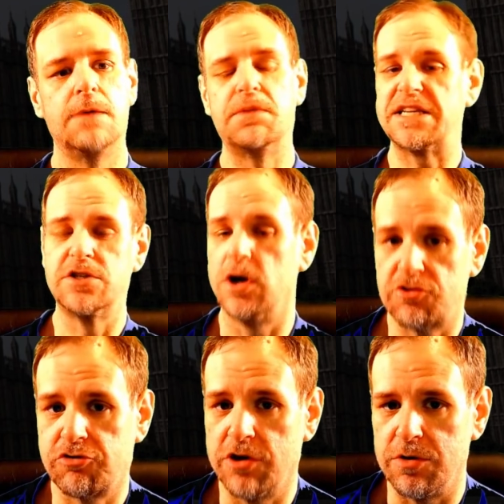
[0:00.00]
But it's not
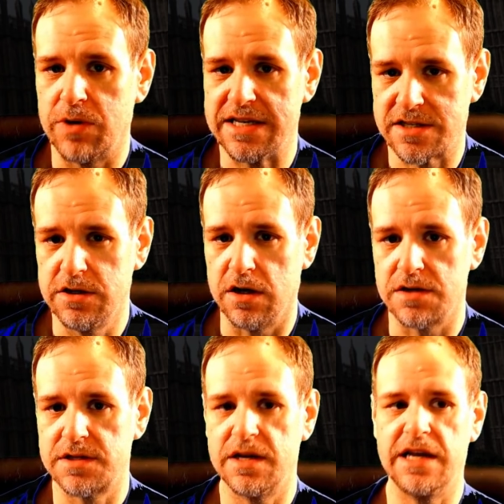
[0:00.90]
true. It's
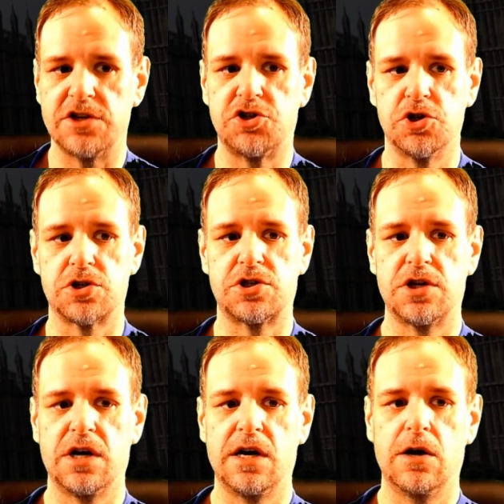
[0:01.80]
not. It's
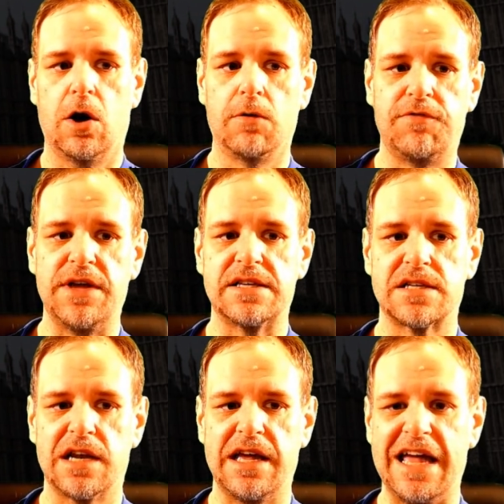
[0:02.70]
just
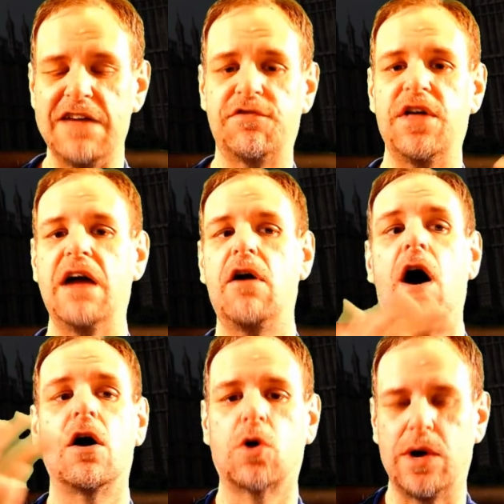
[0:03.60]
obviously if there
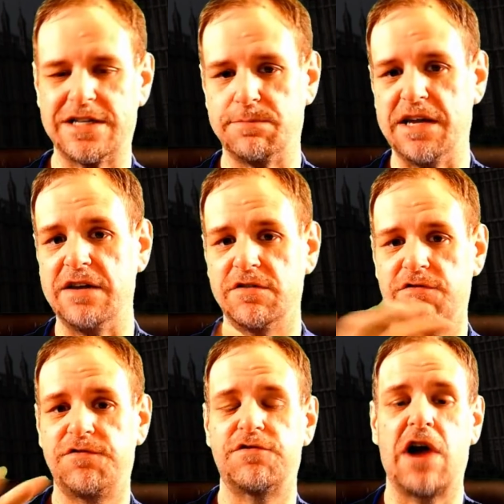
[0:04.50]
are going to be
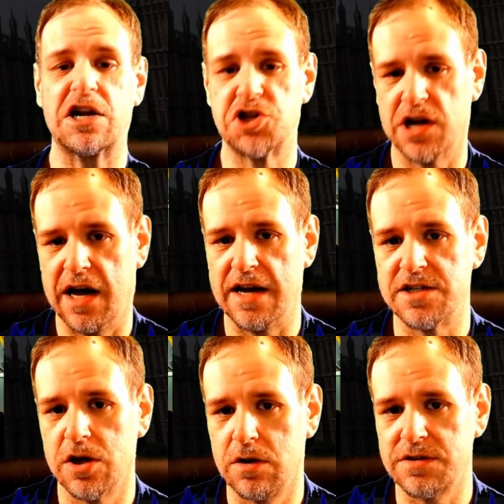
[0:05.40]
fracture
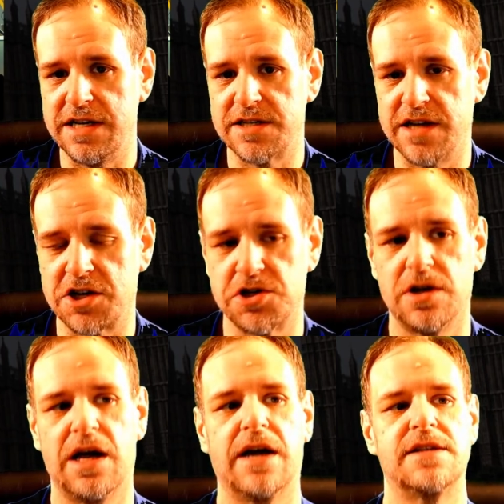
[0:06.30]
lines along these
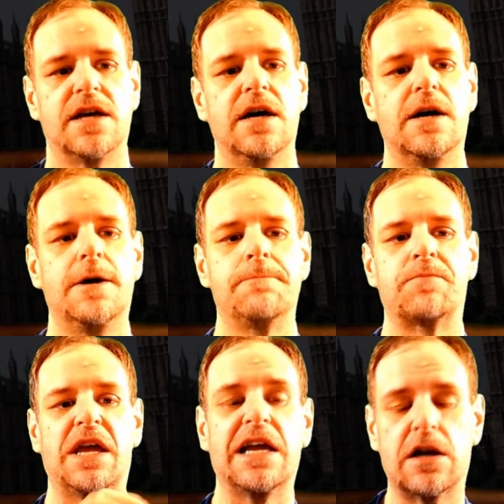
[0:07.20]
national lines,
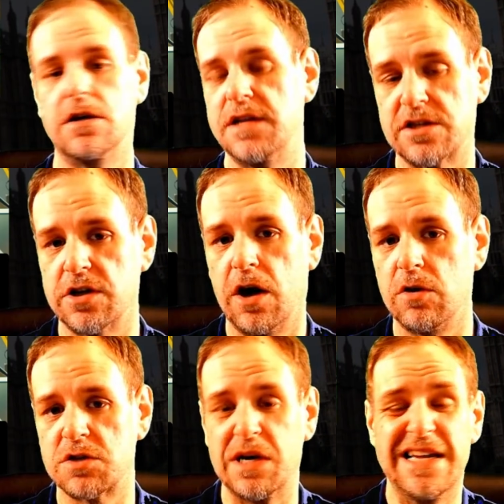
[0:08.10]
England is going to
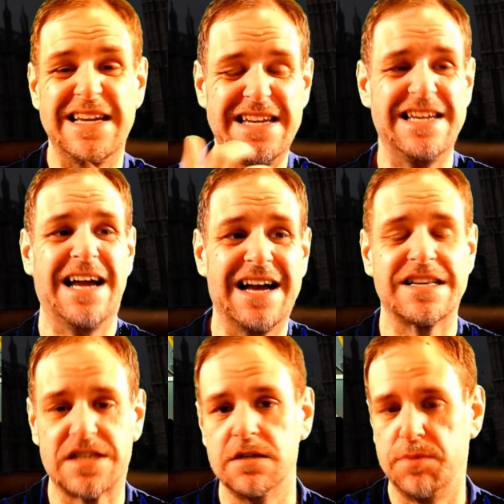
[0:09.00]
hold sway. It
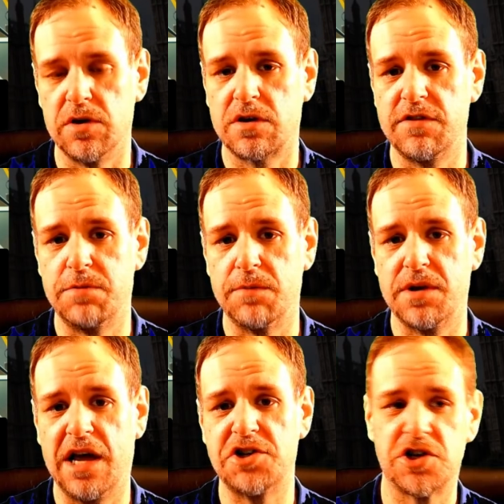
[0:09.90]
has the bulk of the
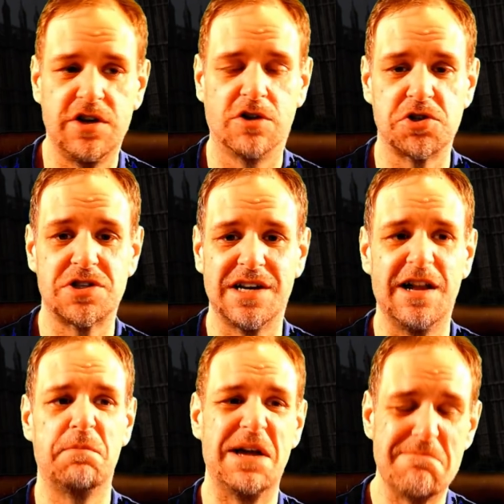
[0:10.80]
population, and not just a
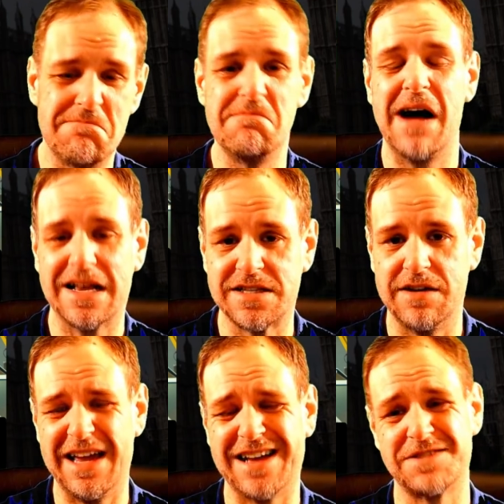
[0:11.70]
little bit,
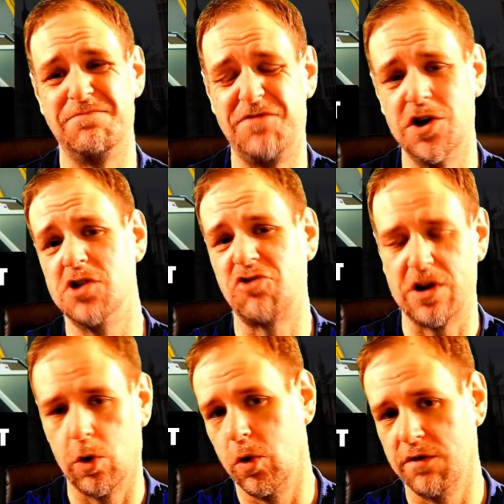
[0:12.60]
massive. It has
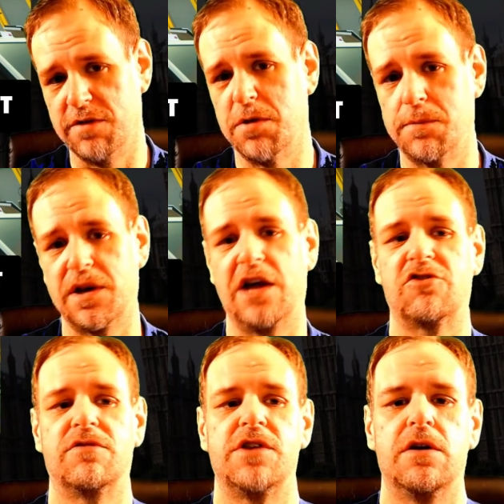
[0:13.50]
virtually all of the
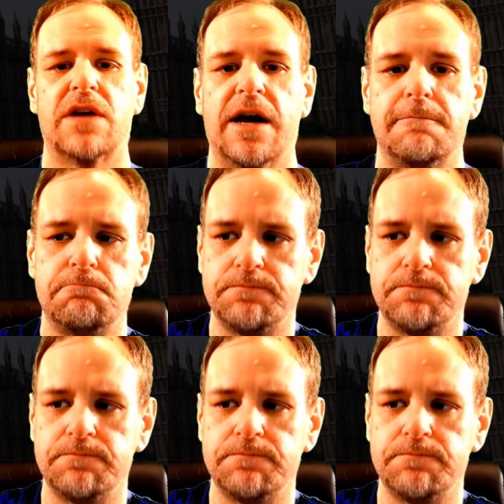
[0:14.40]
population of the UK.